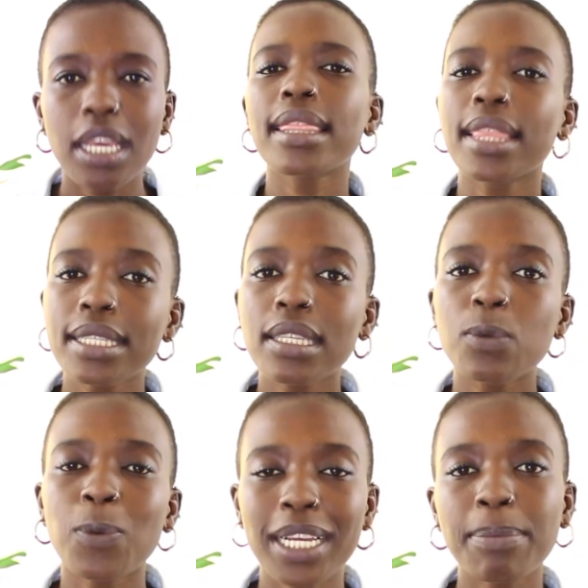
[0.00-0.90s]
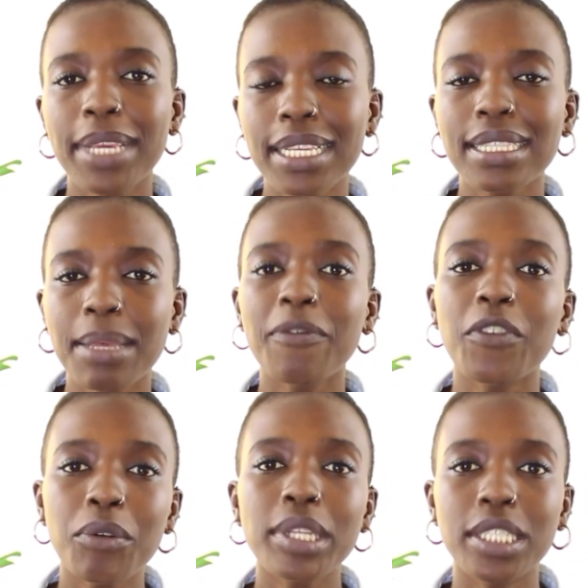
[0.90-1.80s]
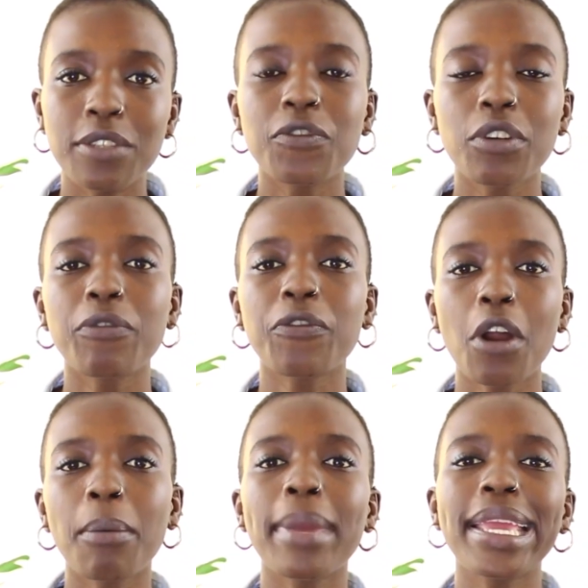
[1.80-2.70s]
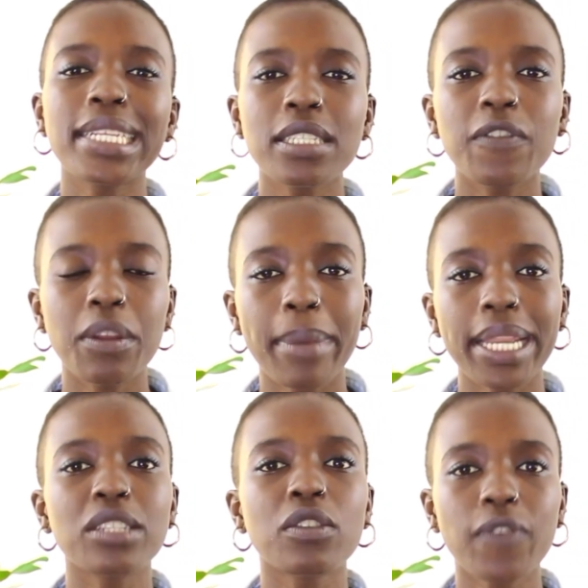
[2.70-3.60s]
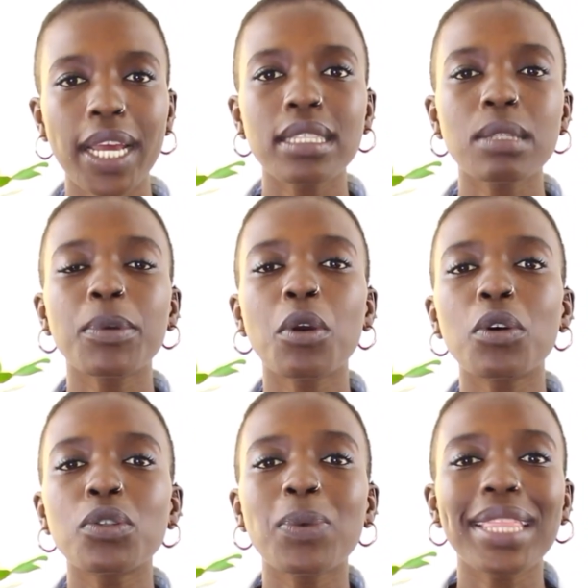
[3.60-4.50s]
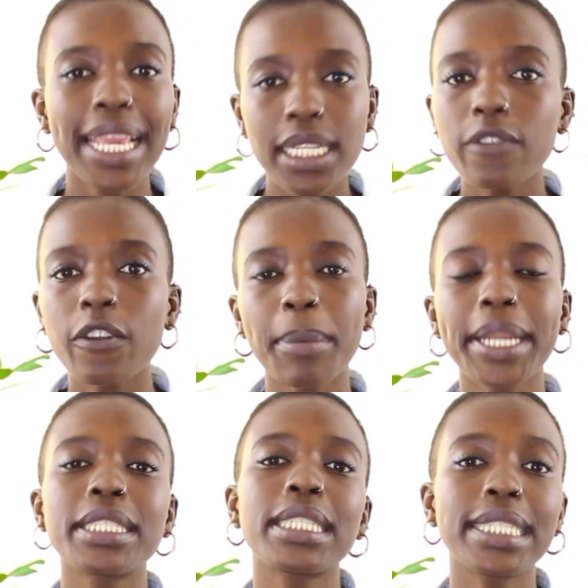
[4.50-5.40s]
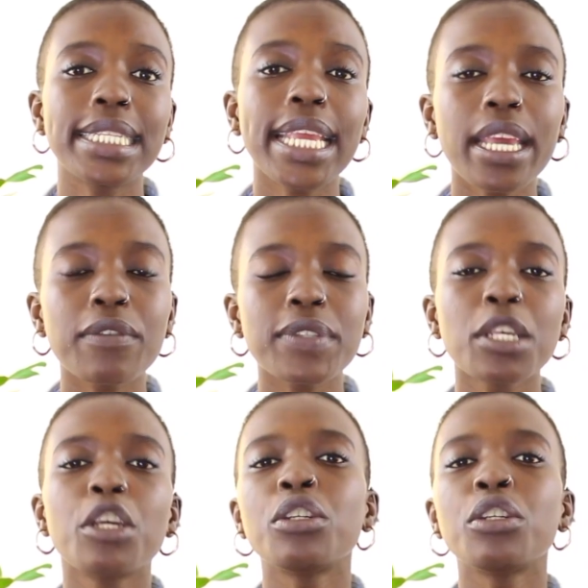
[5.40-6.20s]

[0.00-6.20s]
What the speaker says: and this is what makes them very different from actively managed funds, because with actively managed ETFs